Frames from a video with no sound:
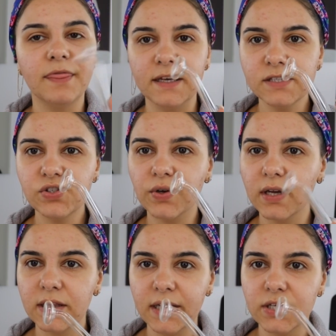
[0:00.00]
this, you
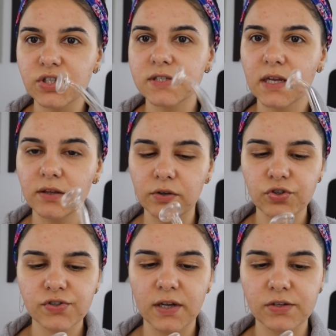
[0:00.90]
can clean it just like the
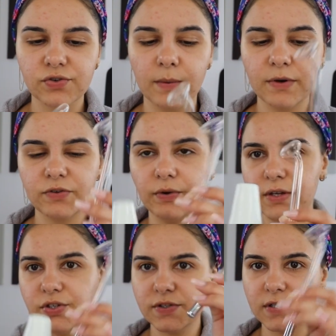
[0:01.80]
ultrasonic scrubber. So
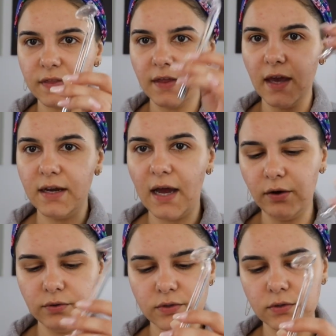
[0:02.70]
I just took the head
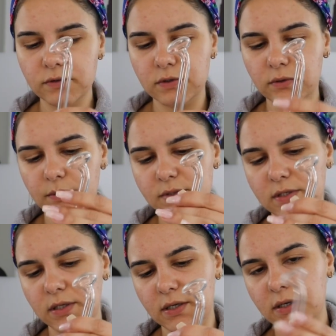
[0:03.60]
out, so it was
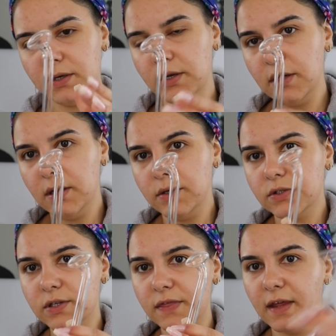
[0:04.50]
in here,
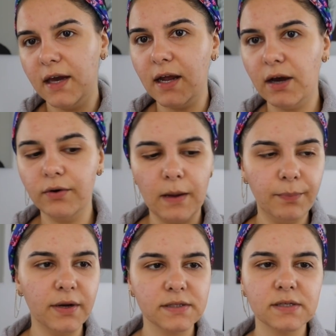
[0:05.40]
took the head out, I
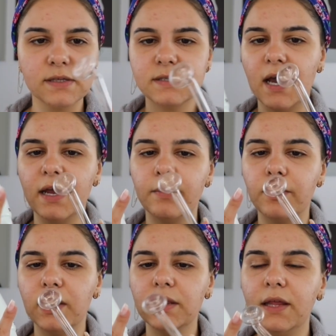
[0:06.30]
put it to the side. I'm
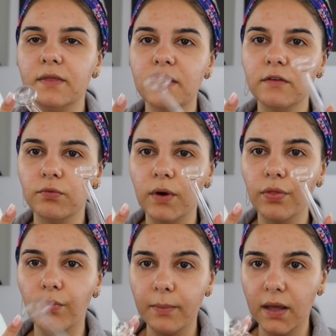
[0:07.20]
going to clean this
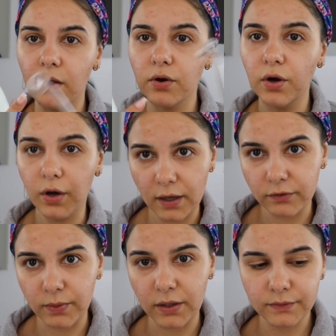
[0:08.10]
with rubbing alcohol
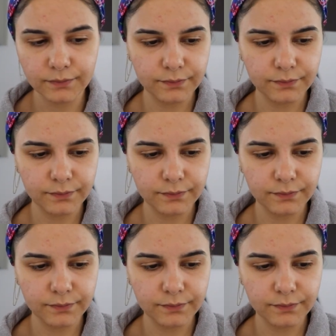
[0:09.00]
as well.